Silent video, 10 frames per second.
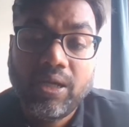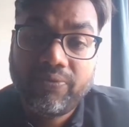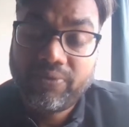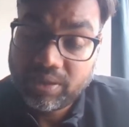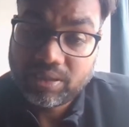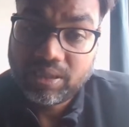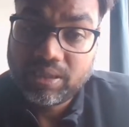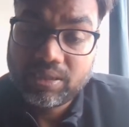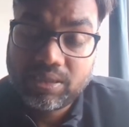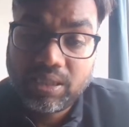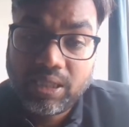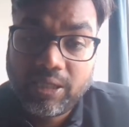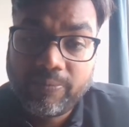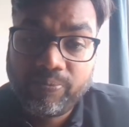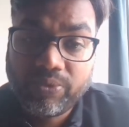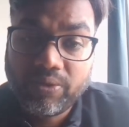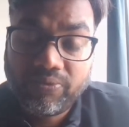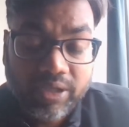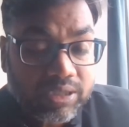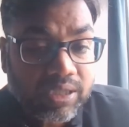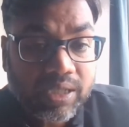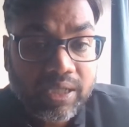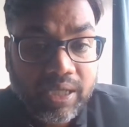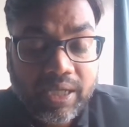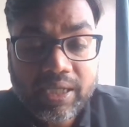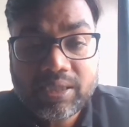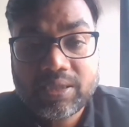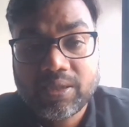First is the fresher candidates